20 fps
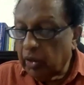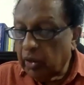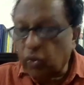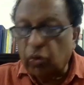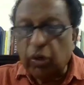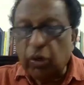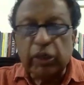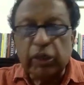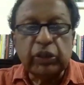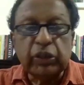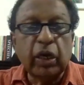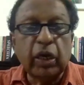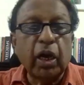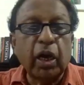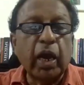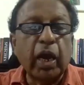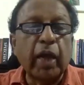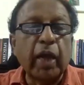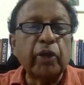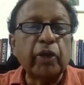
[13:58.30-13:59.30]
to Russia
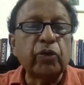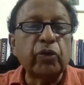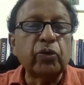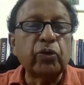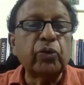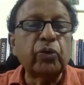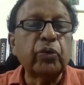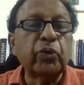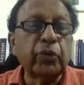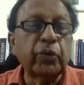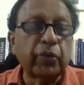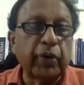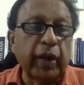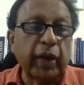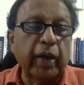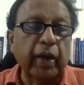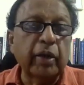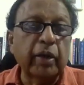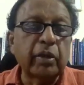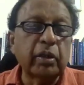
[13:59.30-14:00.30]
and to
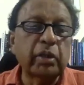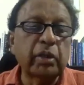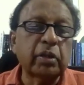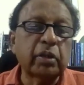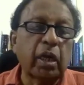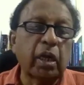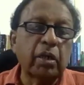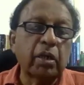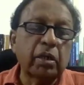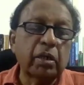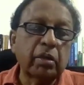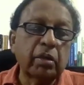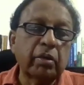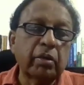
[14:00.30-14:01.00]
Ukraine. These are